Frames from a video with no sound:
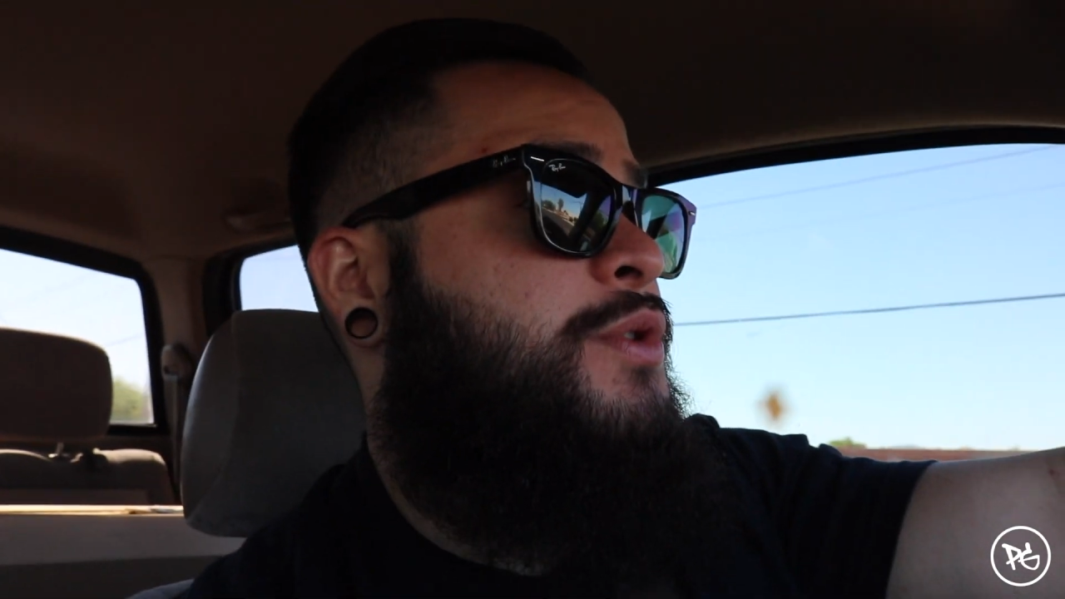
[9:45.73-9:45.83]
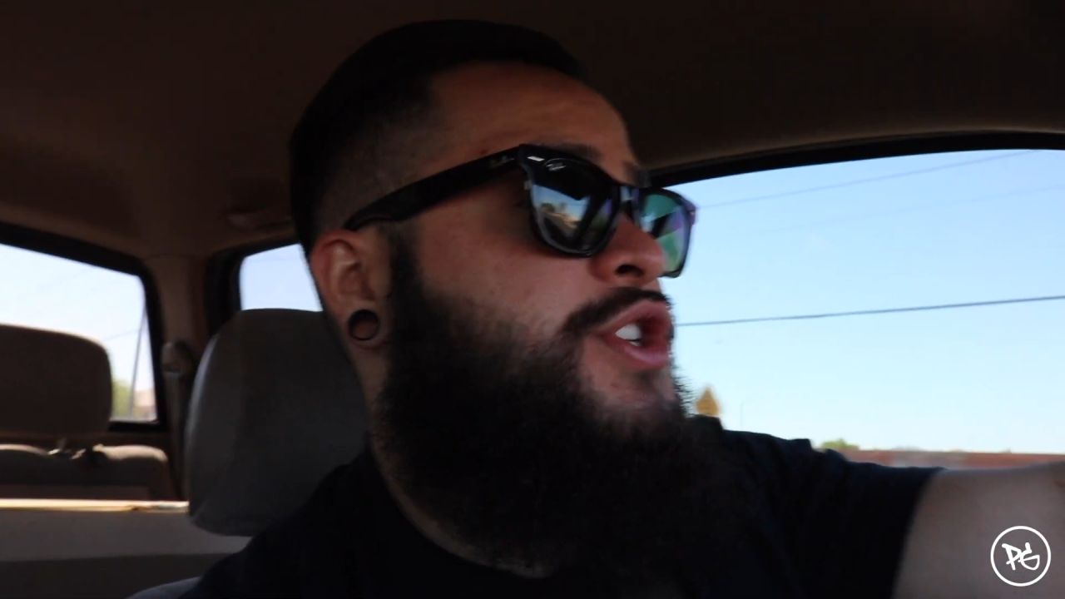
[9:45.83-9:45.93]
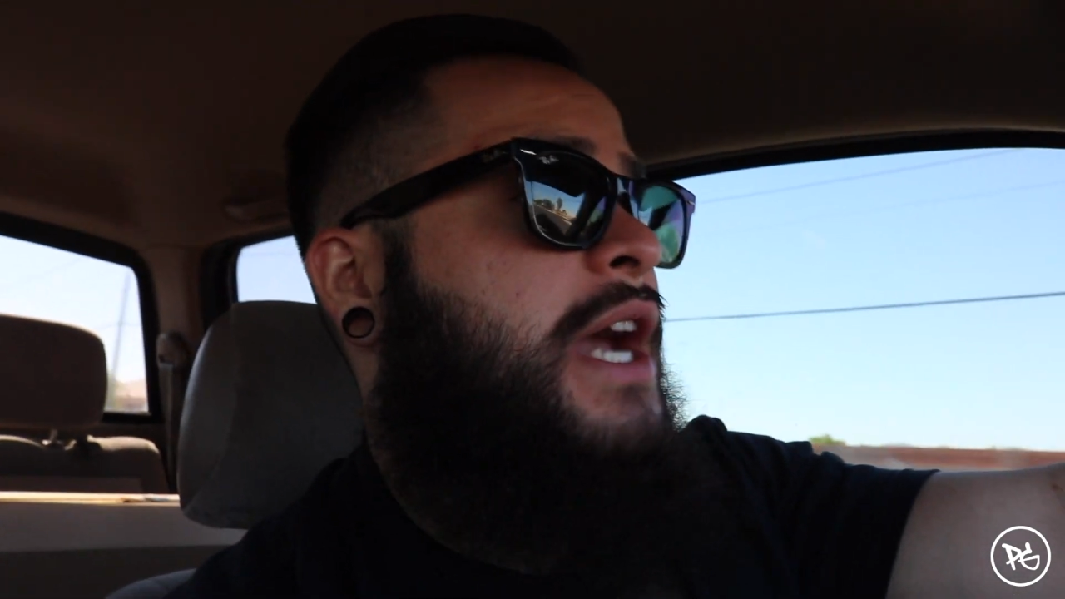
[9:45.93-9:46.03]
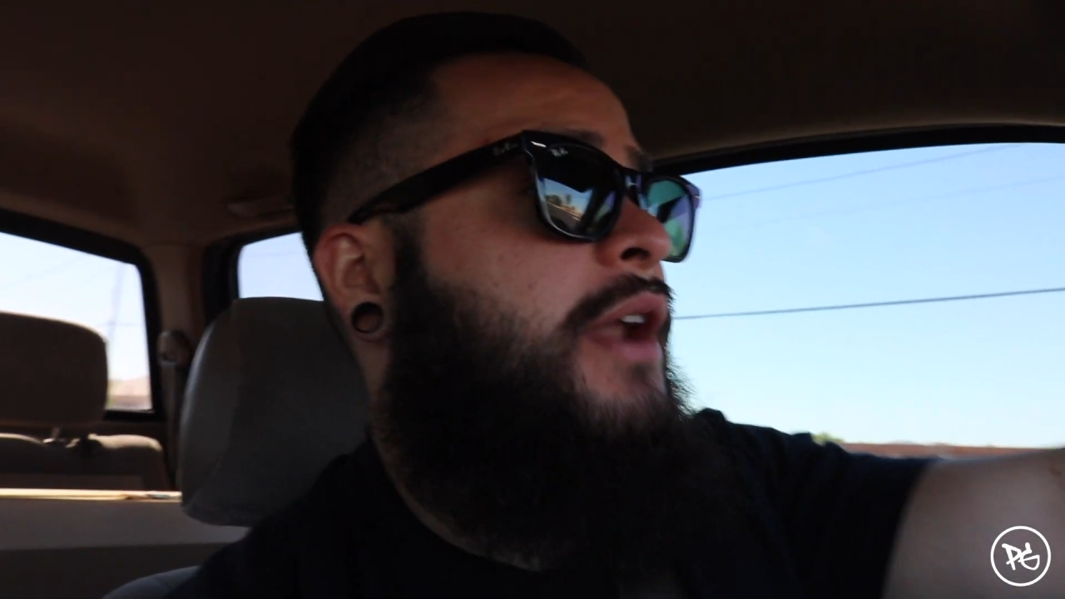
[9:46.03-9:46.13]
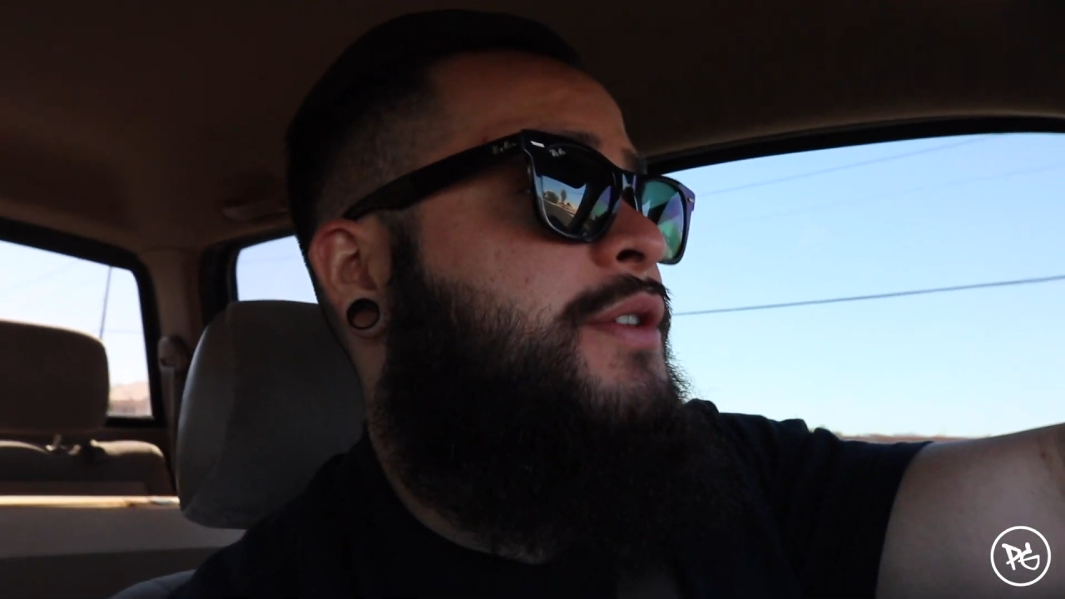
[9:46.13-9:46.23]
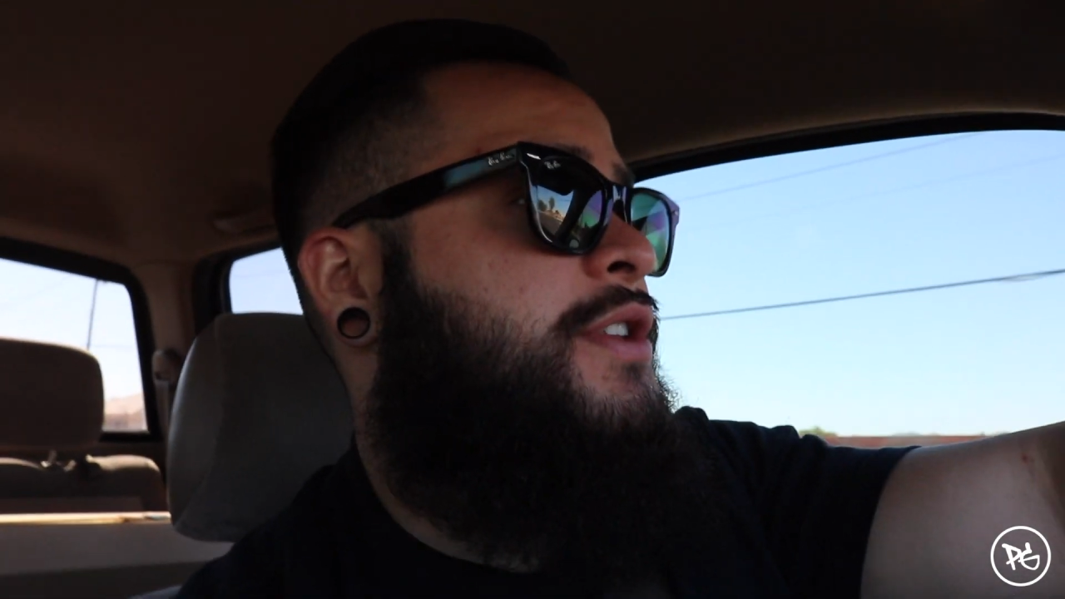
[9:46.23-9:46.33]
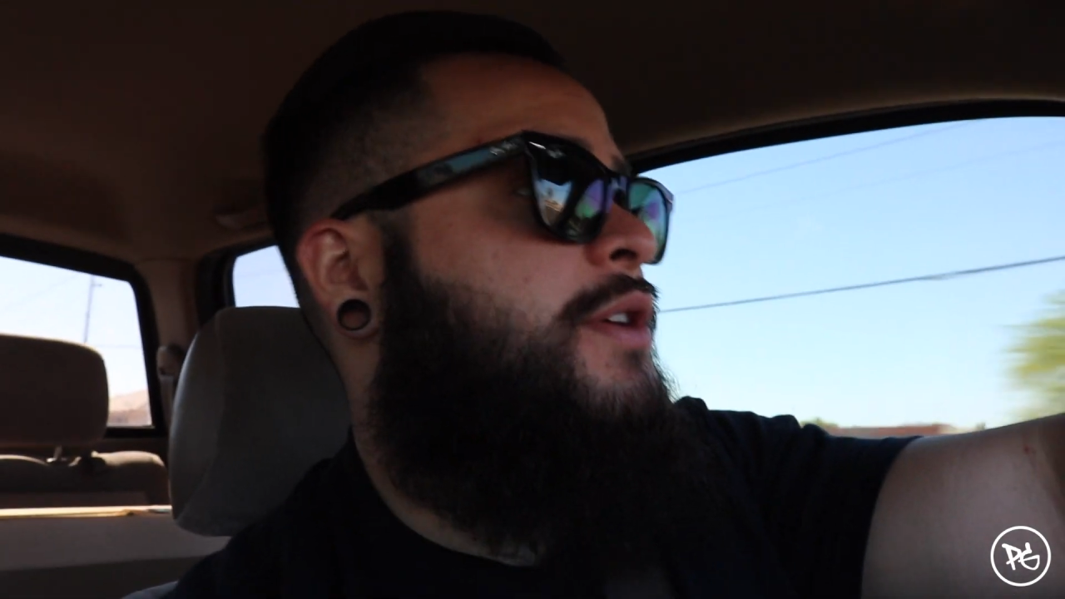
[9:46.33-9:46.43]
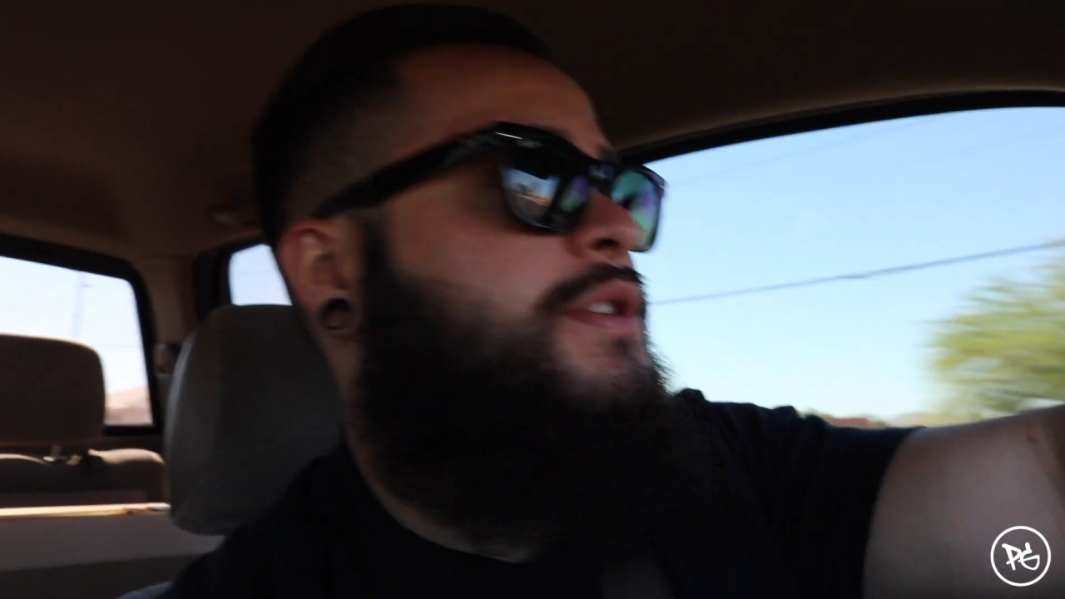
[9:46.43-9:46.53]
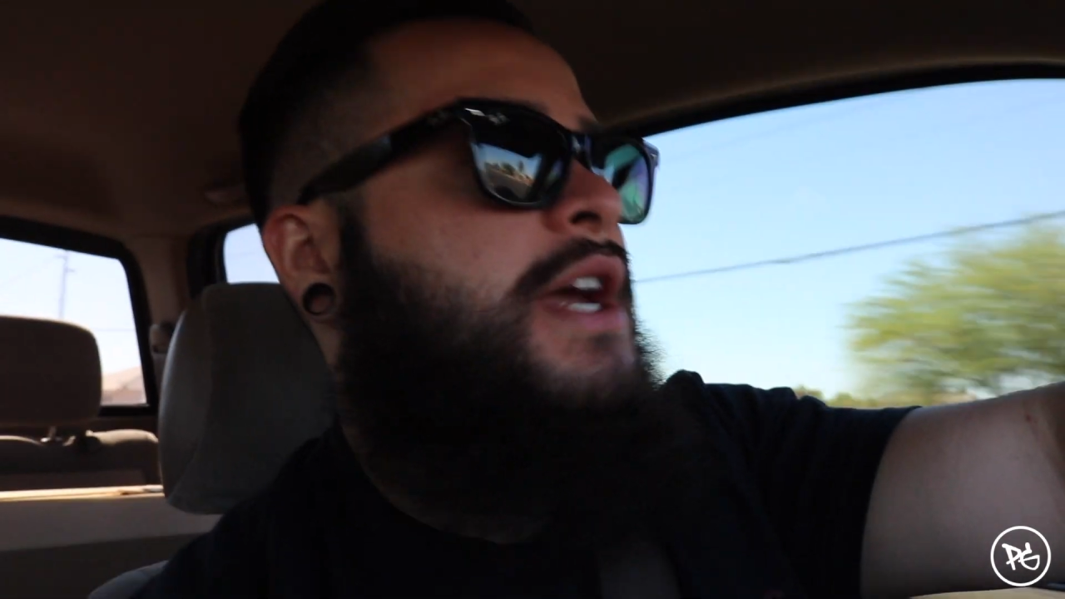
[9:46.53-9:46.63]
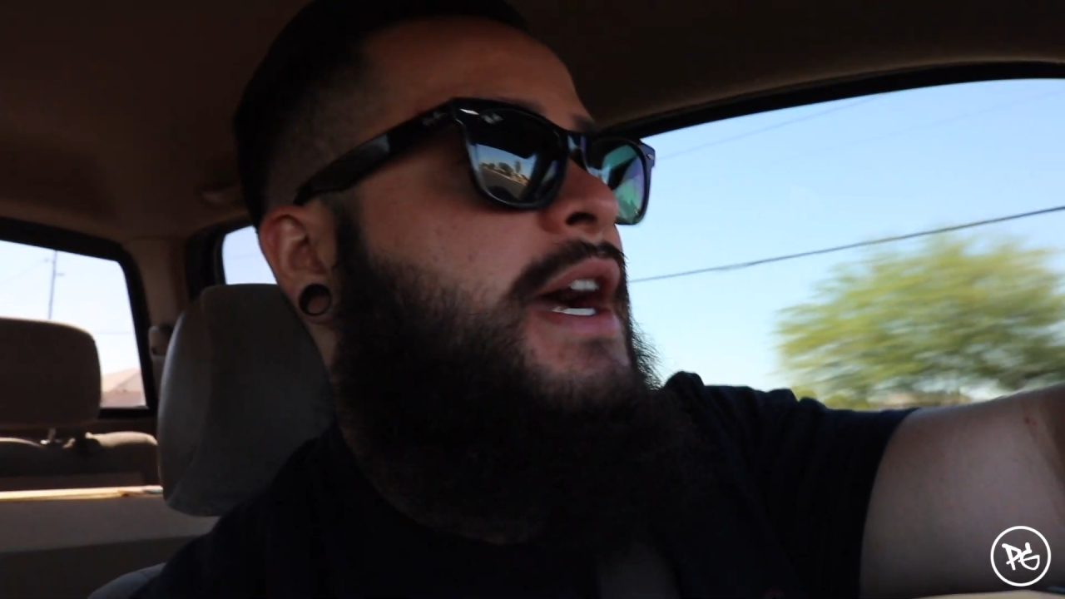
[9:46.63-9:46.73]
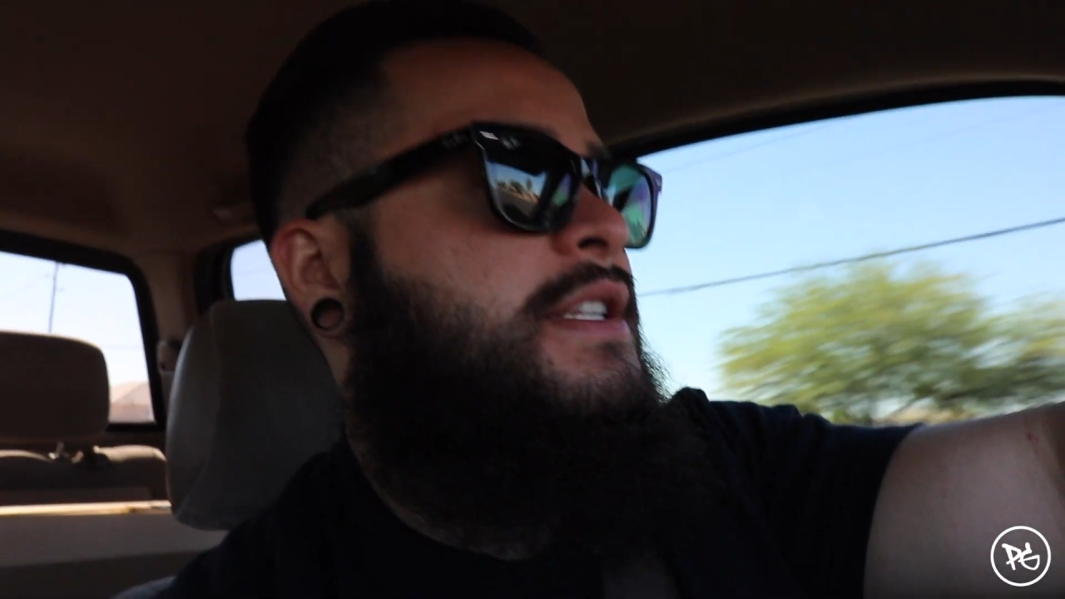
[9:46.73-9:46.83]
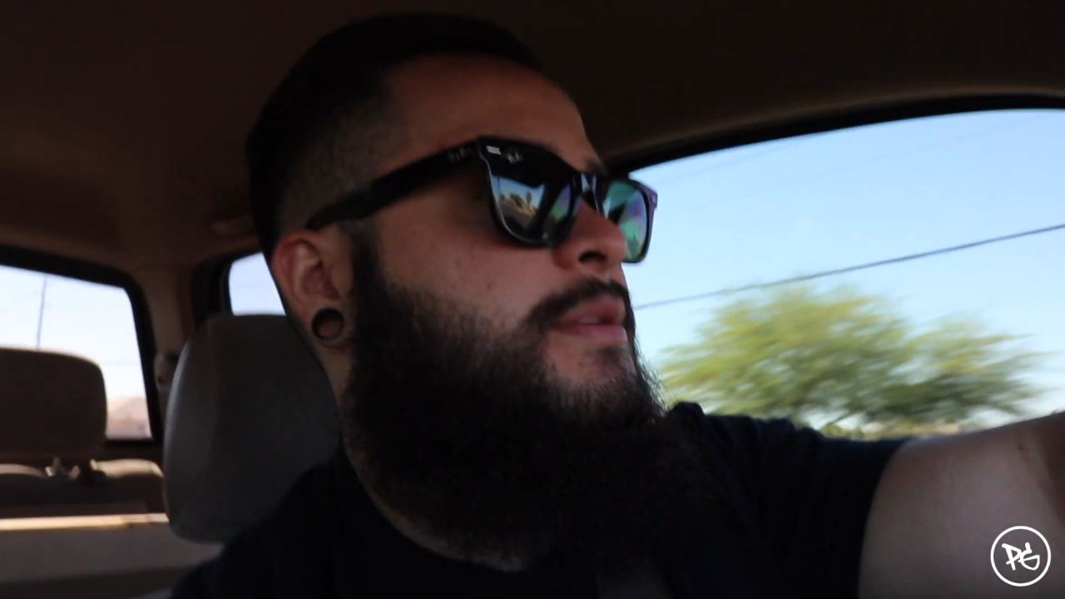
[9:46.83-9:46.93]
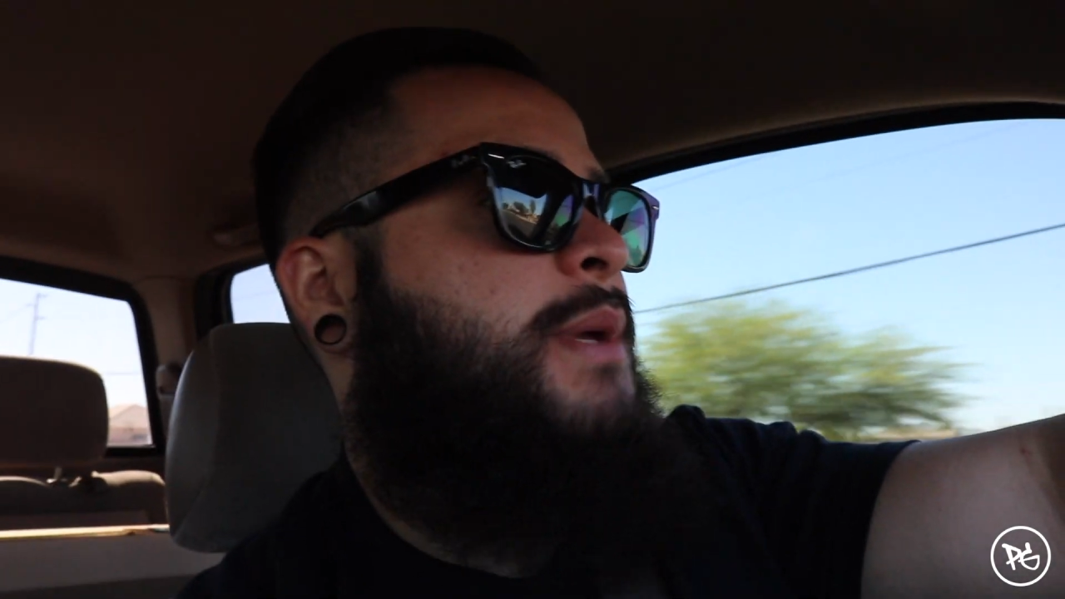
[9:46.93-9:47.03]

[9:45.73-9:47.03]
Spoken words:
shout out to those guys